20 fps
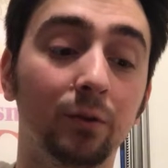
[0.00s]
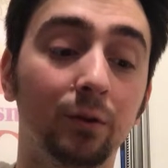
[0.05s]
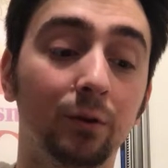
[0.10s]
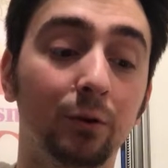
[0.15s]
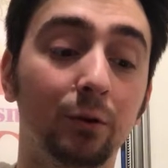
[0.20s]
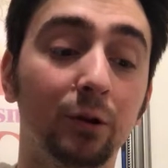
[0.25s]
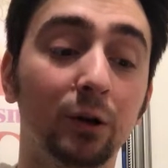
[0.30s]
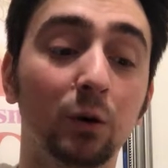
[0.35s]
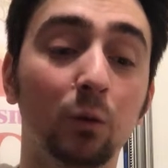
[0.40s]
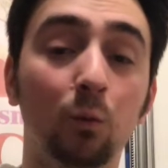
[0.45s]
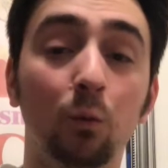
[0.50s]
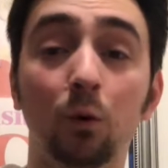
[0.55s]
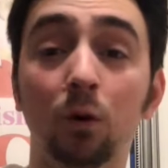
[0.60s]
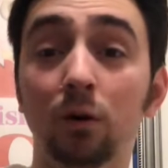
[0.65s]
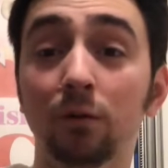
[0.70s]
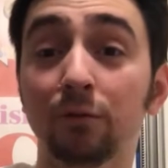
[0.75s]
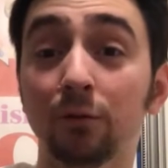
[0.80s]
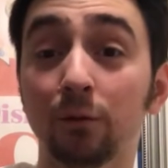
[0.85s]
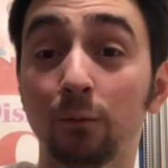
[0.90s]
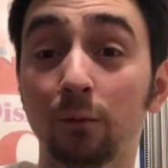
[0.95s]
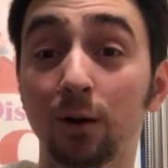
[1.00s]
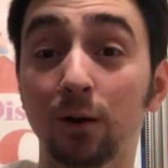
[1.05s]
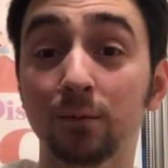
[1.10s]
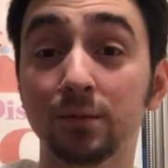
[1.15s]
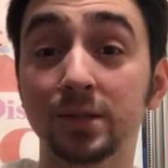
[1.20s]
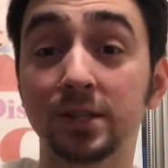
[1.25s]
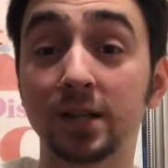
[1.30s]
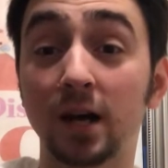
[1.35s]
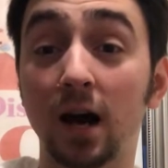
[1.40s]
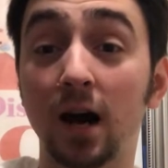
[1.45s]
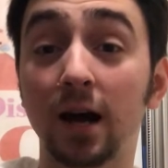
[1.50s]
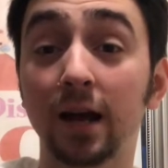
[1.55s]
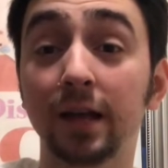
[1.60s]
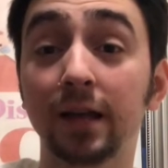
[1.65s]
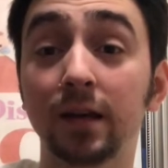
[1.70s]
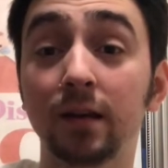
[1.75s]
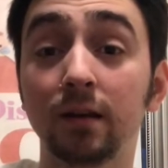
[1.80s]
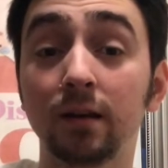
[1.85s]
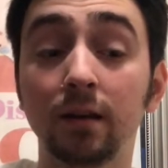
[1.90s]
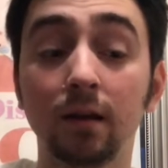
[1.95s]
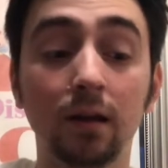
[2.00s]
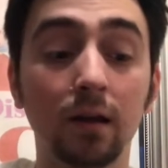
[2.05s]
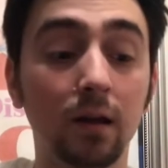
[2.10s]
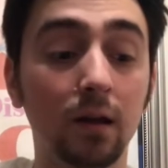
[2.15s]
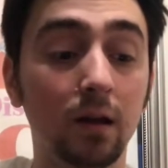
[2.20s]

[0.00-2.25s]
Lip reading: They're doing a War of the Realms tie-in,